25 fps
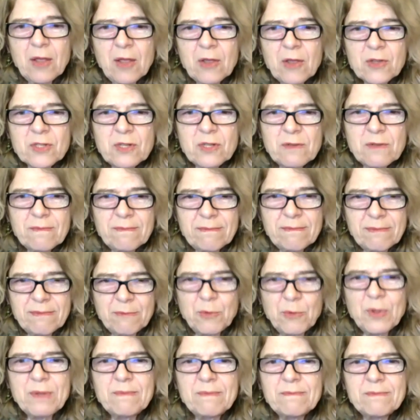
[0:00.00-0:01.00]
Because
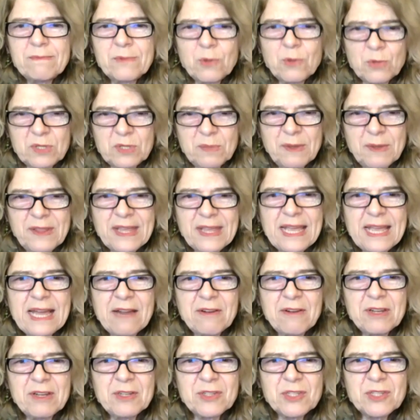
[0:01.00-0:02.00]
we talked about the
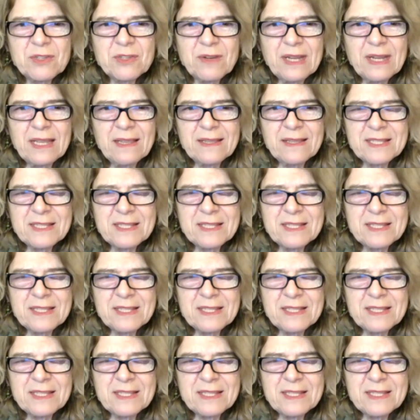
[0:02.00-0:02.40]
car industry,